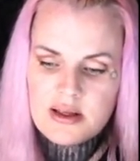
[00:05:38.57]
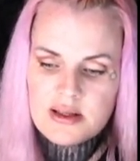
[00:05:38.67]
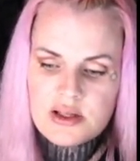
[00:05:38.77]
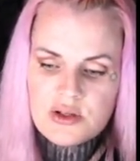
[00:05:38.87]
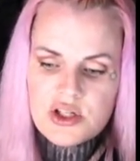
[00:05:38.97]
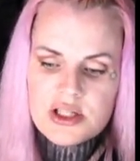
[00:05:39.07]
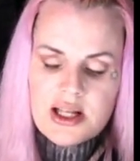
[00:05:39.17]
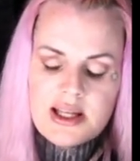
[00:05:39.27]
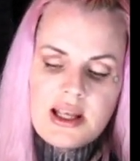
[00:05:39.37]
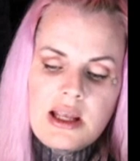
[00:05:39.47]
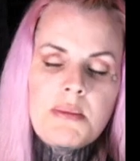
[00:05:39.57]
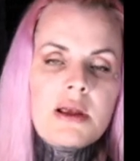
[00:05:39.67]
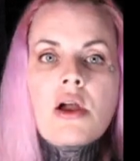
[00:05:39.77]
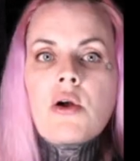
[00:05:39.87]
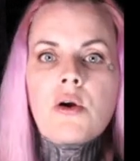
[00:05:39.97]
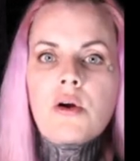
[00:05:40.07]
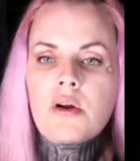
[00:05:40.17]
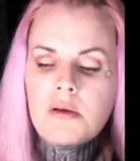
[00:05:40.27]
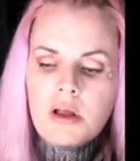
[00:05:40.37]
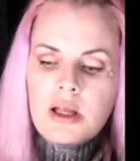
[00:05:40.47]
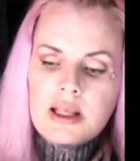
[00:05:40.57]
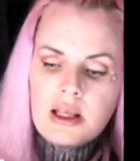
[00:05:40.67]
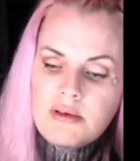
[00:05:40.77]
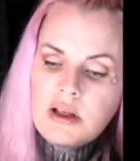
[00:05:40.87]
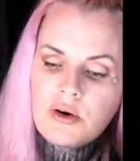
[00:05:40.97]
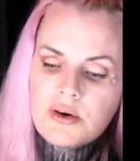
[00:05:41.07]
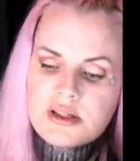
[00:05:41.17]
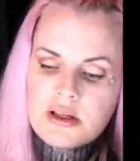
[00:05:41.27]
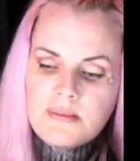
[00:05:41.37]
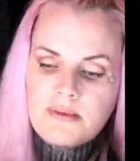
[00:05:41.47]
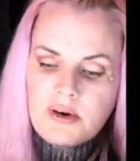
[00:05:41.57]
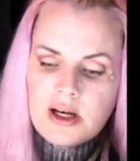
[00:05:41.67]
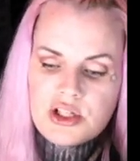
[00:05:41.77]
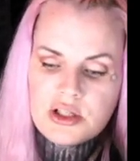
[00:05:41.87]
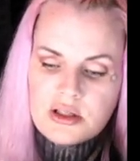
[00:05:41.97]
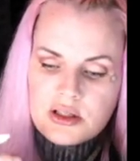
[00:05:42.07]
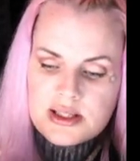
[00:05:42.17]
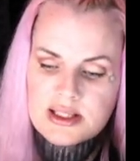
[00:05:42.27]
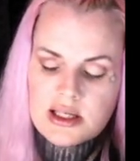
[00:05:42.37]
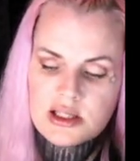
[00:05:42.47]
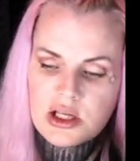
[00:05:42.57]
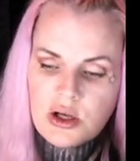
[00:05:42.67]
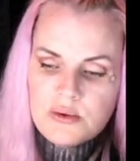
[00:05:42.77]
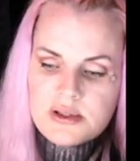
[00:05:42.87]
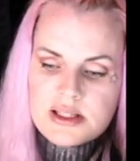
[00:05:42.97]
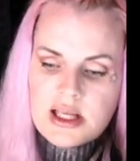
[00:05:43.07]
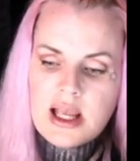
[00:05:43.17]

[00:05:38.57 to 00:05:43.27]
So just like giving her some fresh skin tones